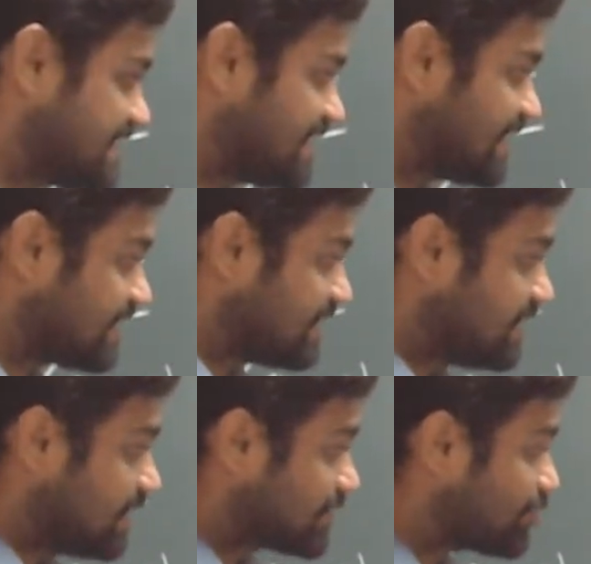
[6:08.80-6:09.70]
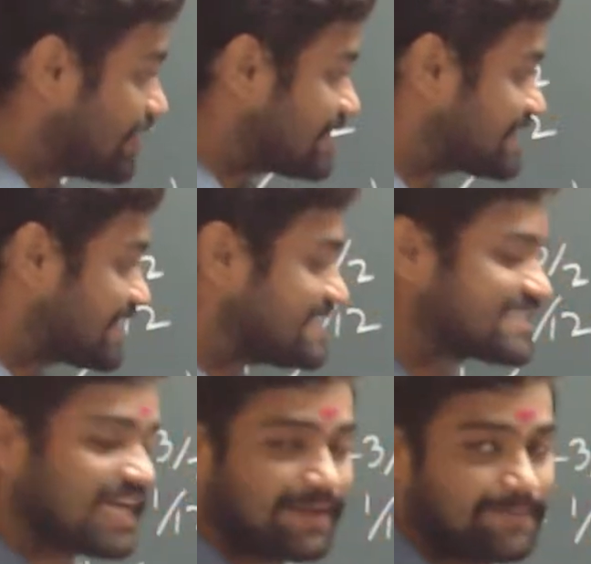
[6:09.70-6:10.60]
see here, 12
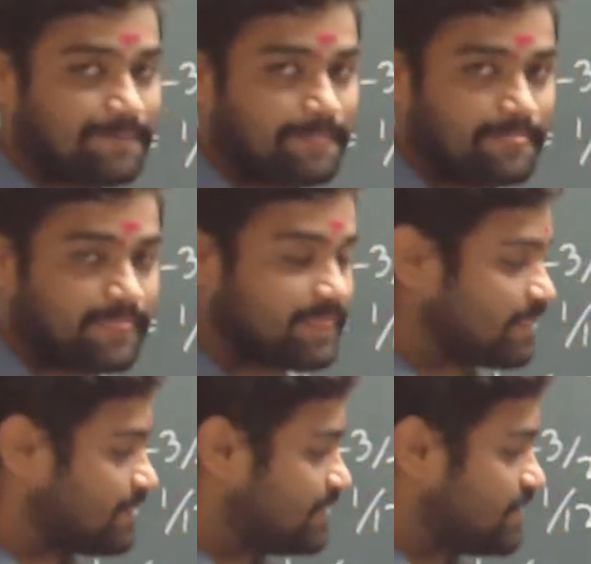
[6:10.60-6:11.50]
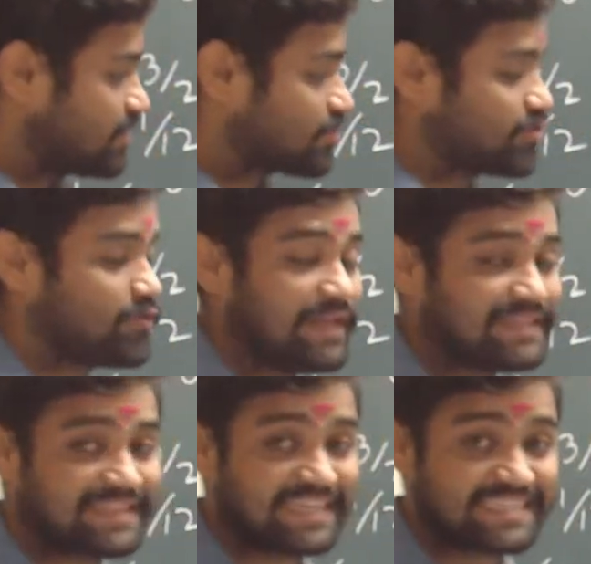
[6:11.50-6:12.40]
3s are,
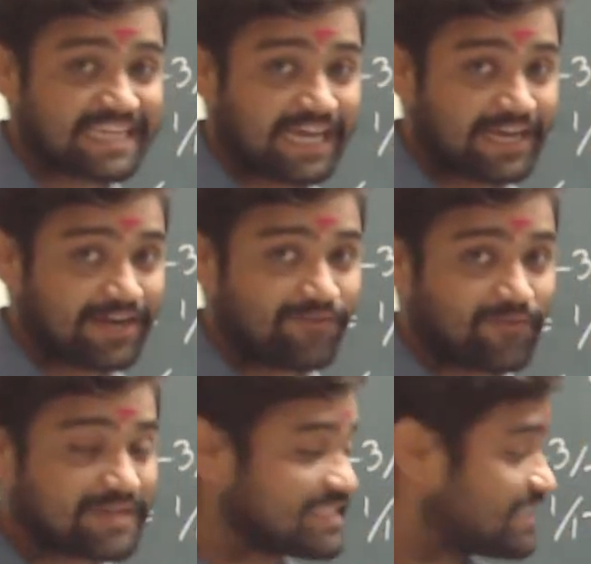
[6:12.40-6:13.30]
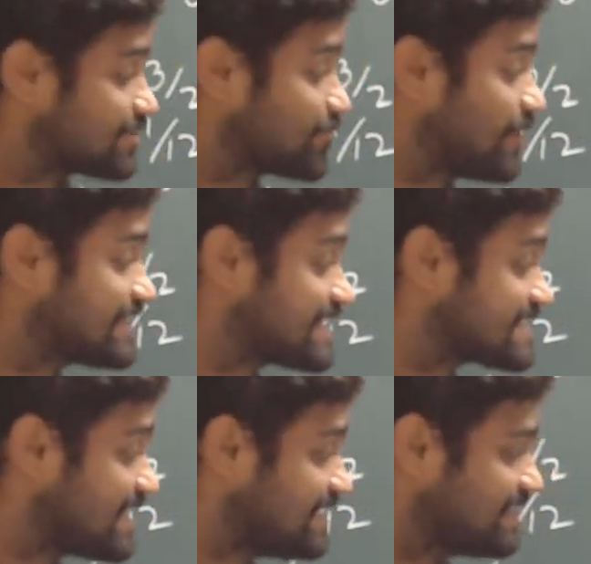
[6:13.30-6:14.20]
12 3s are, what is that? 12 3s
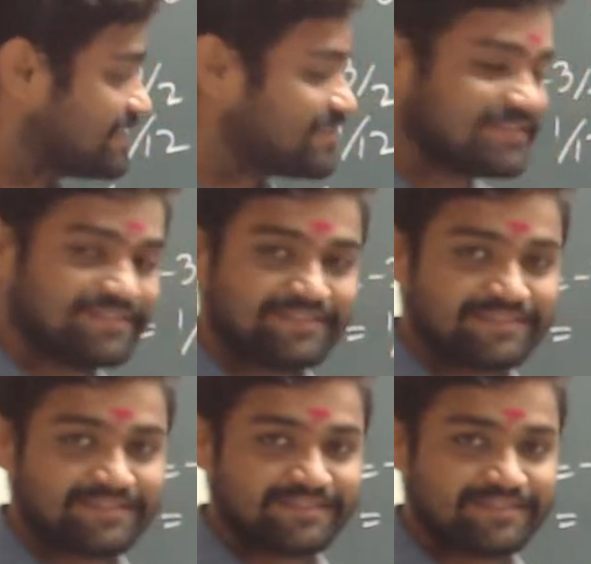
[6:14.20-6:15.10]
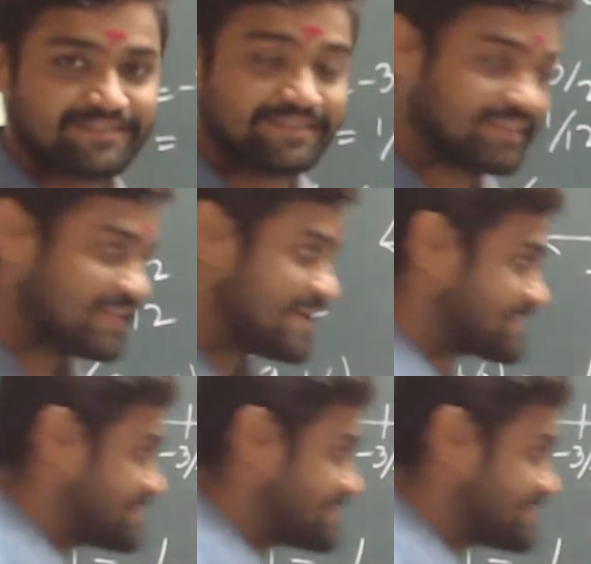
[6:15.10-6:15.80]
are? Yes,